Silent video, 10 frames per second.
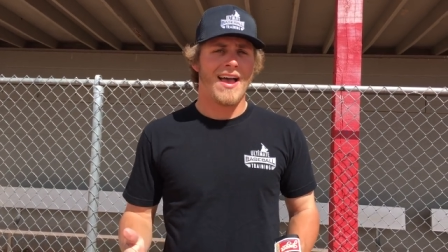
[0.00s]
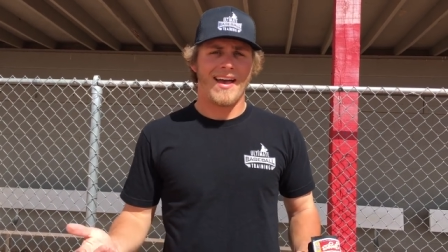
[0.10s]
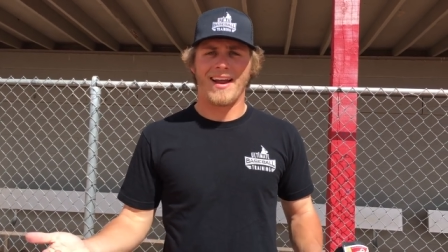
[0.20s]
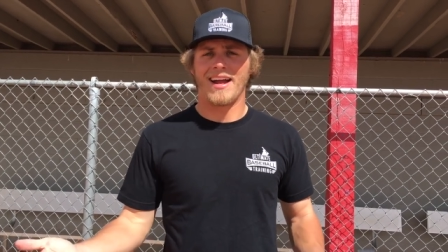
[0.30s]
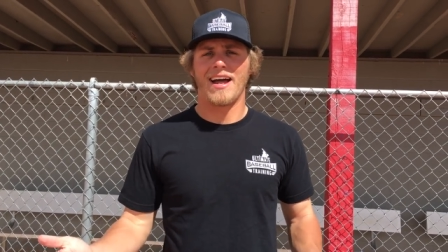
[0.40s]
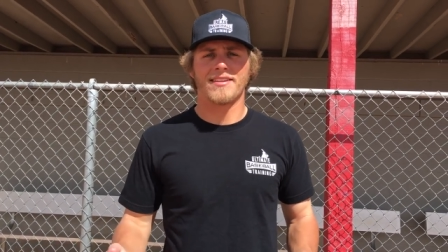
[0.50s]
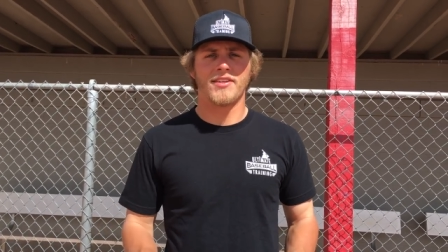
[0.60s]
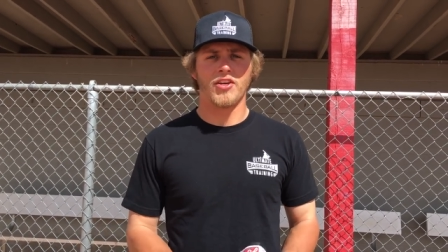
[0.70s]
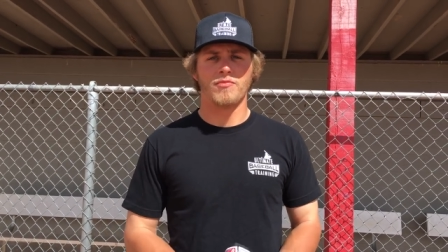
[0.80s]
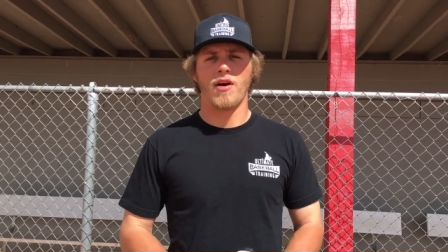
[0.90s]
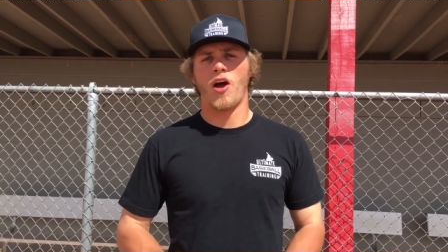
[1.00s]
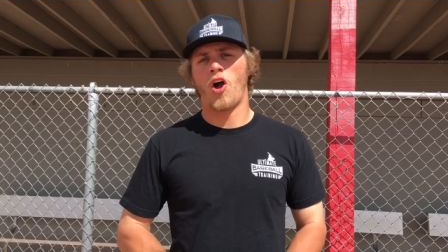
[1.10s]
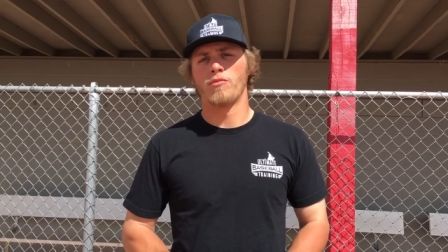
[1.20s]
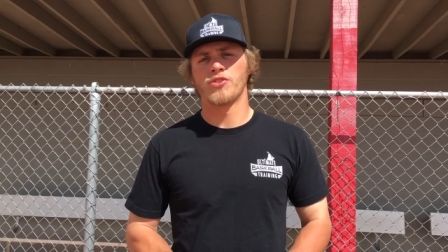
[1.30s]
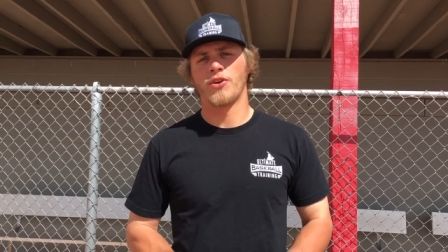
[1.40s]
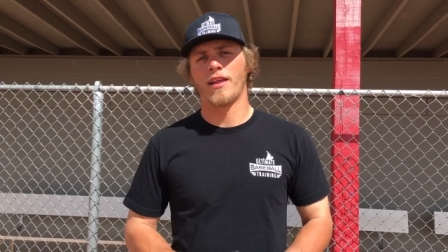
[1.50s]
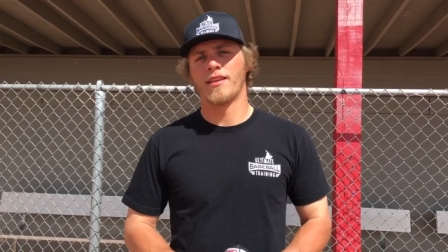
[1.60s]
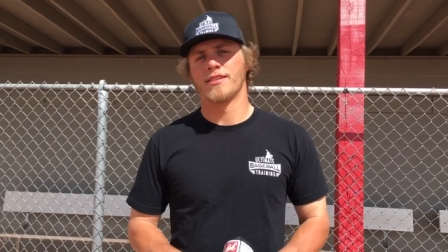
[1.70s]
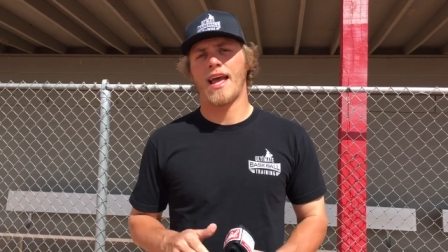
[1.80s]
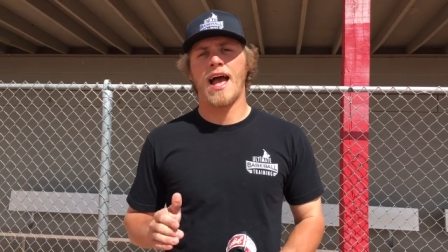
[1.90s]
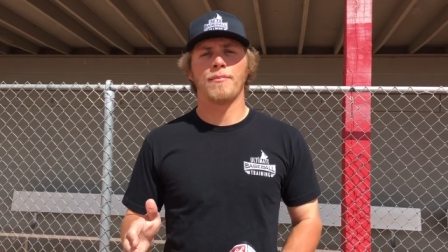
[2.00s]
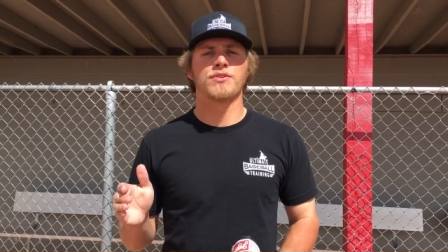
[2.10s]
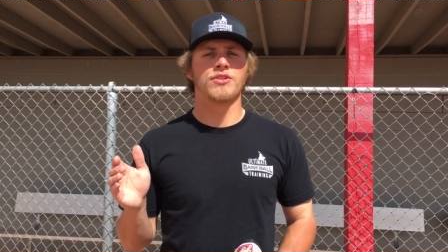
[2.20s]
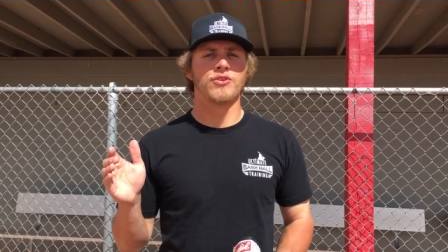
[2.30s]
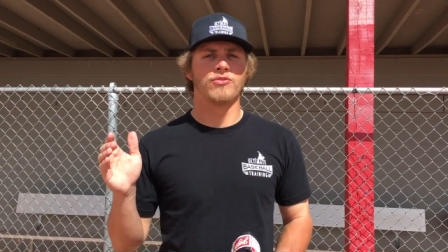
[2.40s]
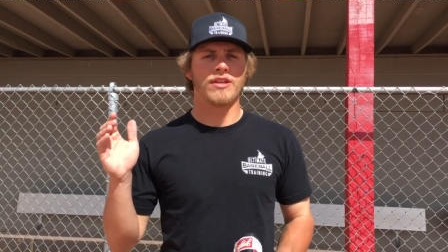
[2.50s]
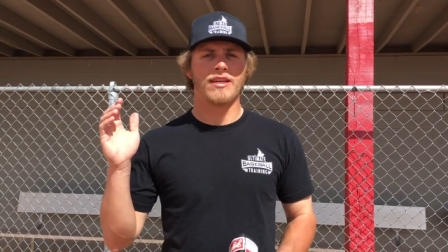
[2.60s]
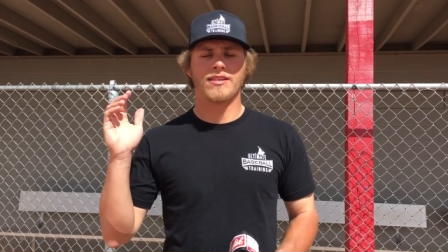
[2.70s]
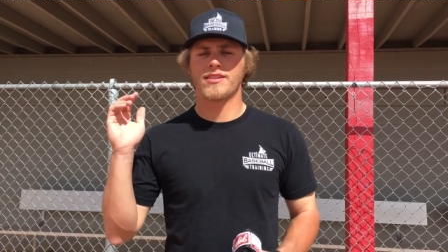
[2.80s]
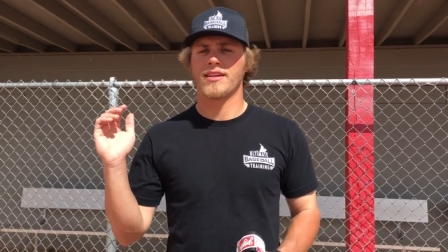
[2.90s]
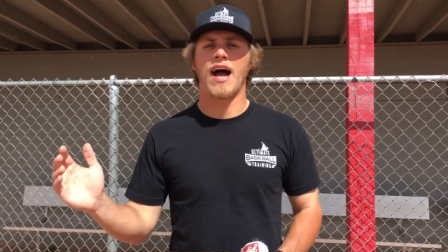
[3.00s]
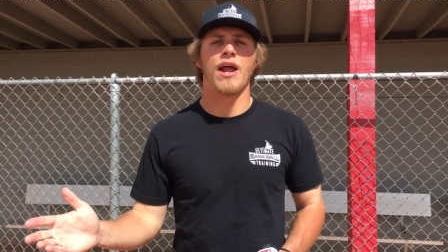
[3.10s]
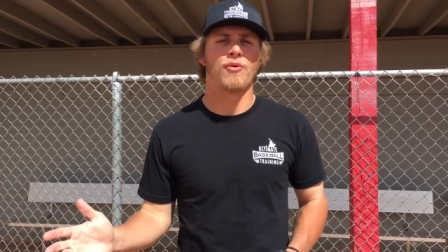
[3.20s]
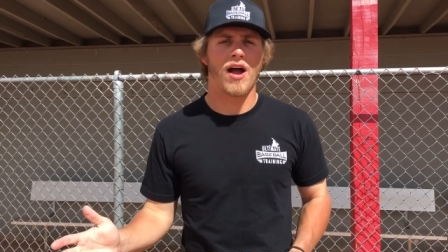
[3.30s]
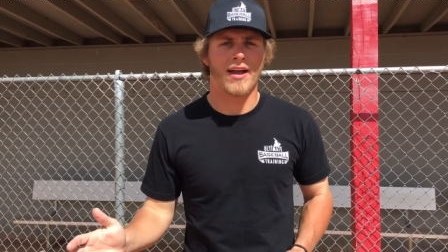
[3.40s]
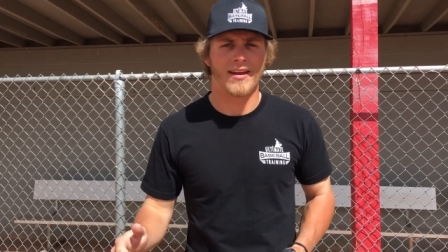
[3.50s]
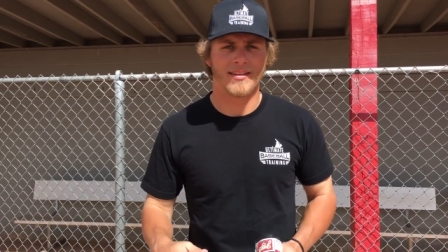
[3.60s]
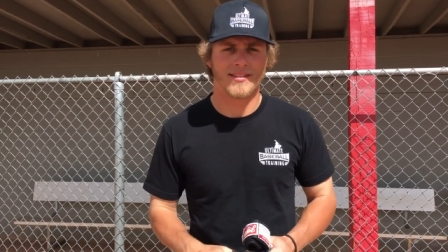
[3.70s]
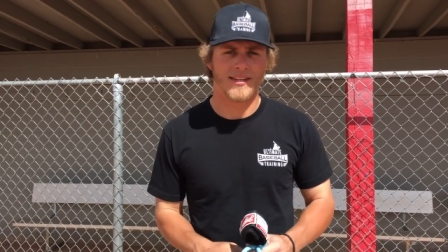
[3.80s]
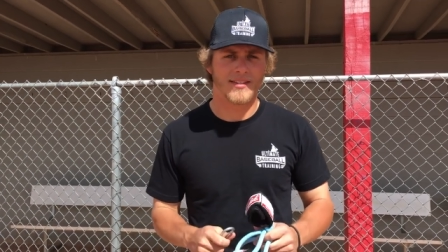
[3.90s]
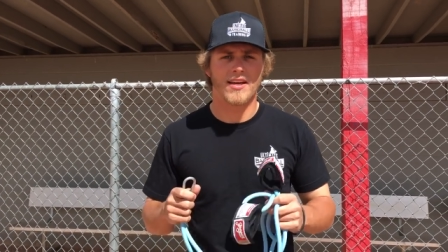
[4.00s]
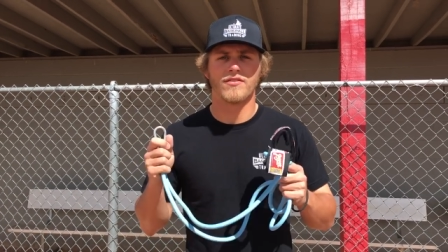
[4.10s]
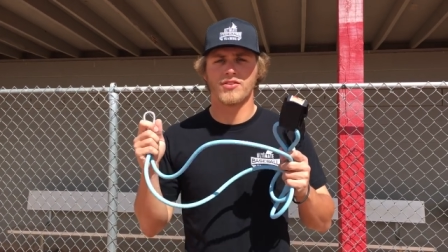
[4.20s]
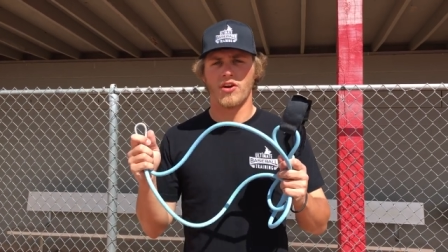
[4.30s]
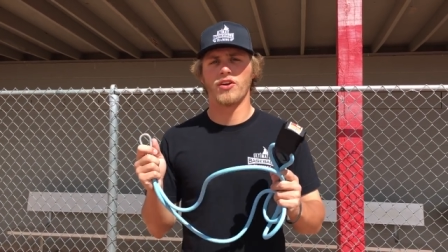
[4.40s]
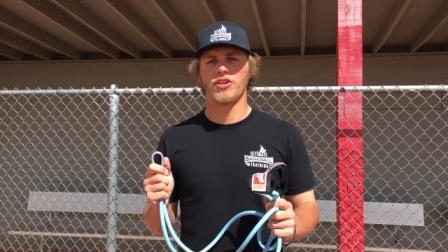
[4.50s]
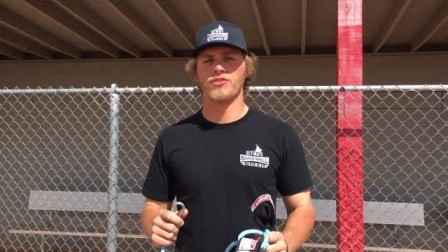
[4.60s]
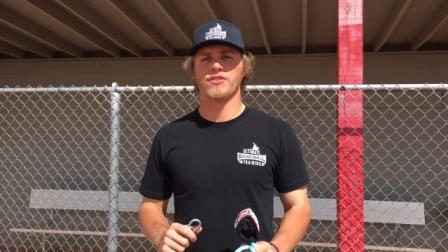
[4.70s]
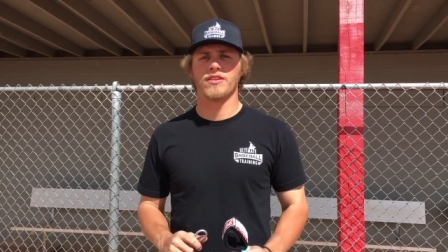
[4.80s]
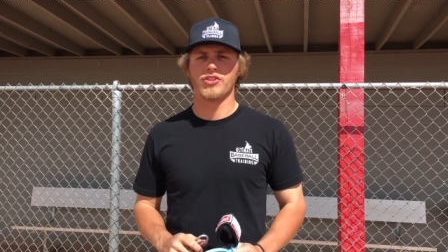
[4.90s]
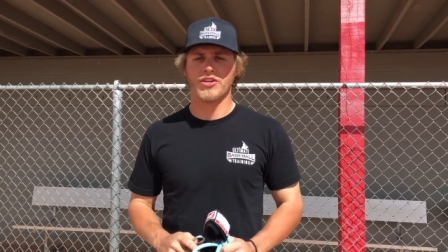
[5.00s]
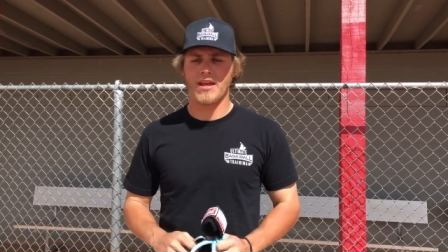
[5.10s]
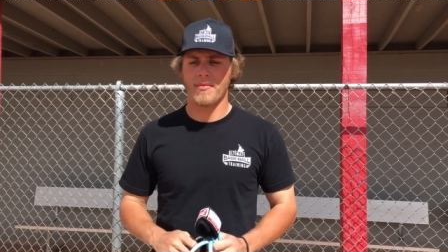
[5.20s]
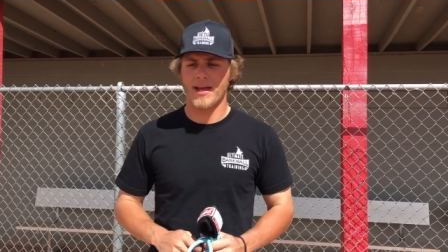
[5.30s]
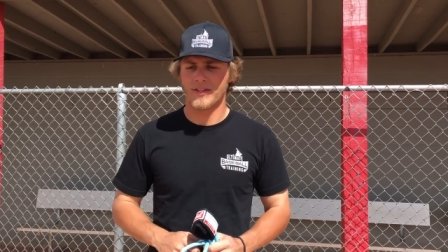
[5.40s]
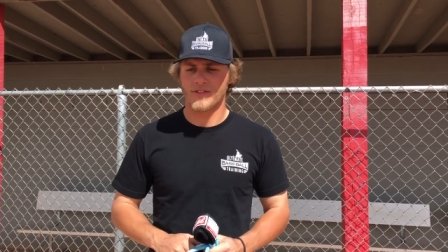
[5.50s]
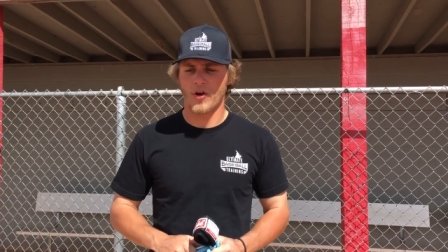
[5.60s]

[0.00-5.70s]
And I gotta tell you, my arm strength has absolutely skyrocketed skyrocketed since I've started using the J band.